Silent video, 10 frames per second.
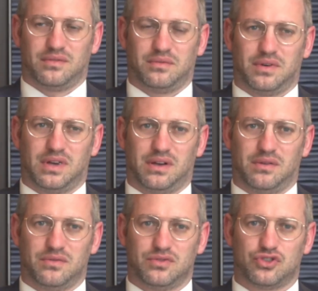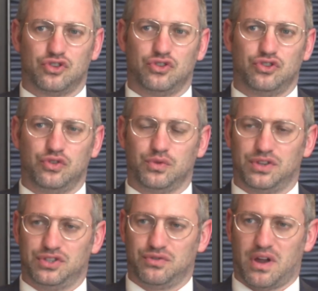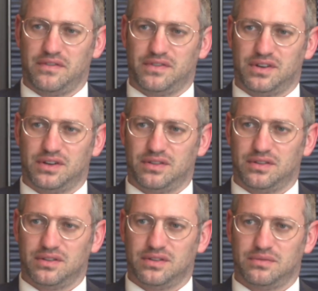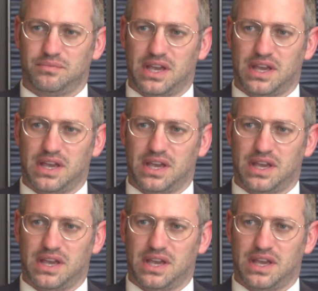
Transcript: Wow. So you were the driver, the passenger?